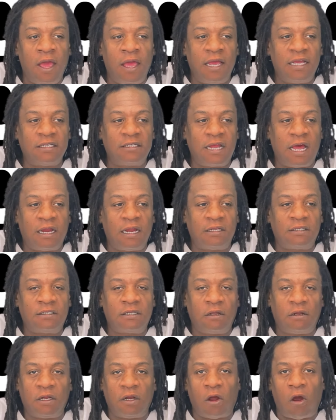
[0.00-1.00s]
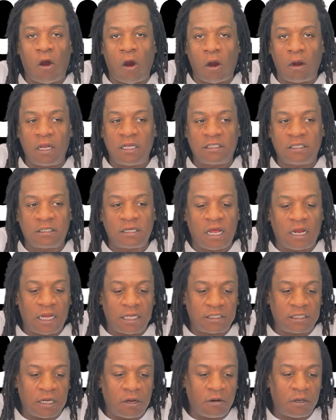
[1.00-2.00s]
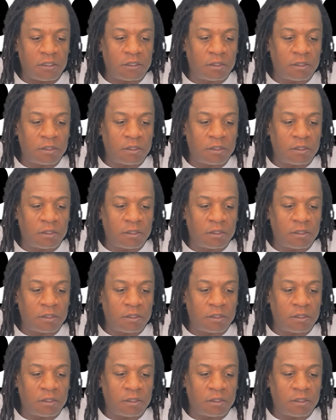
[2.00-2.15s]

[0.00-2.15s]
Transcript: It's not necessarily the artist. It's not necessarily the